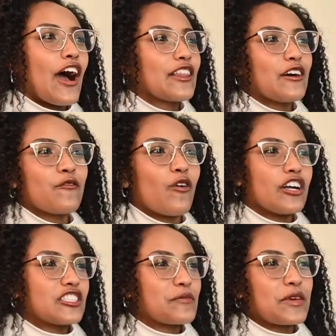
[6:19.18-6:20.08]
I love
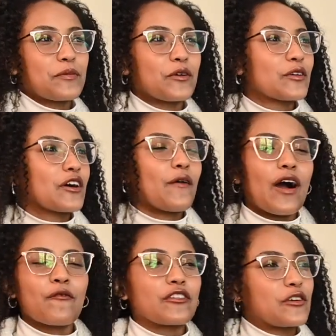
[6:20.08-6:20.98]
watching people go
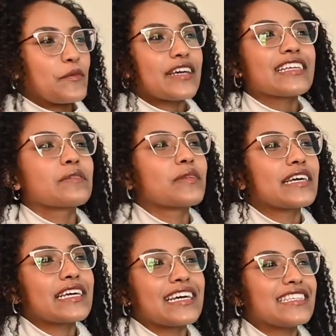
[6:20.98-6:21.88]
out with their picnic
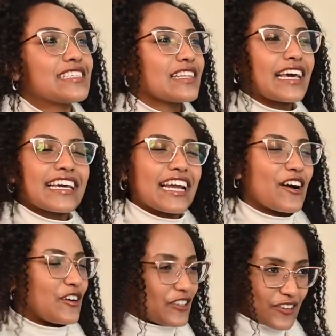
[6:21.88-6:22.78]
blankets, laying it out
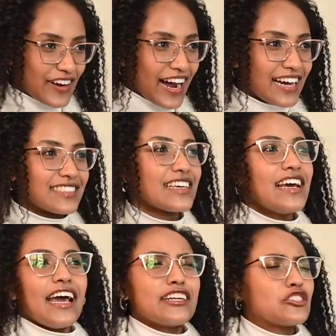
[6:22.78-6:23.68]
on the grass,
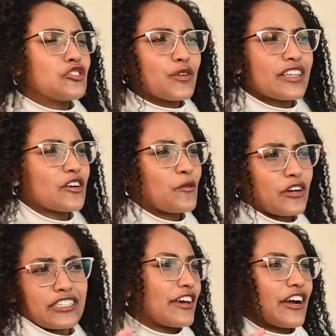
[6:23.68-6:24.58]
and just doing their
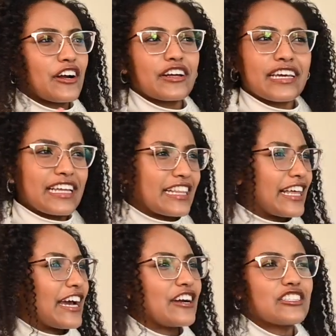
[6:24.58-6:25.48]
work there, eating
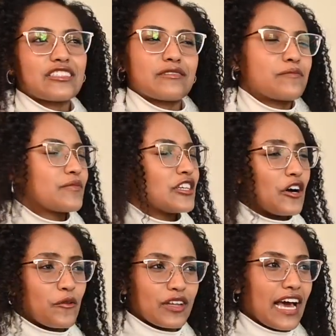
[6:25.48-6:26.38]
there, just
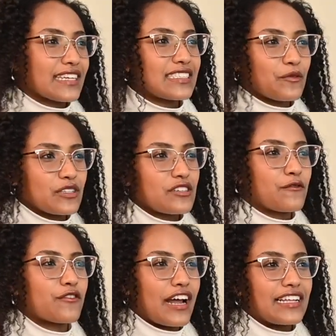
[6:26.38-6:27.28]
relaxing with some
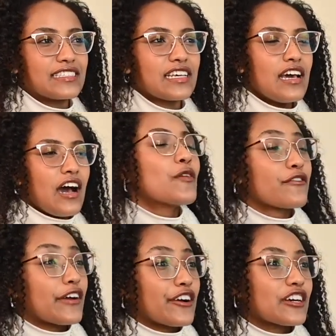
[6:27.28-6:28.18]
friends. We're
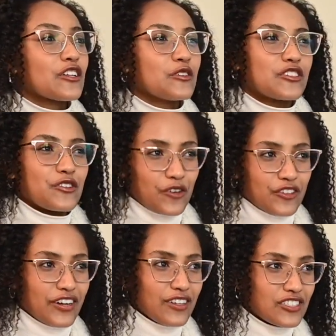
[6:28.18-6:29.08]
very close to North
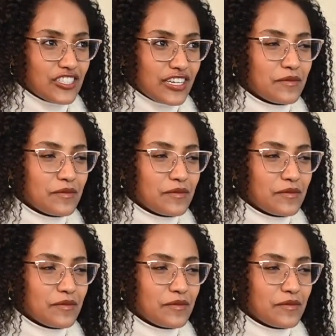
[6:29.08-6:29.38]
Grounds Gym.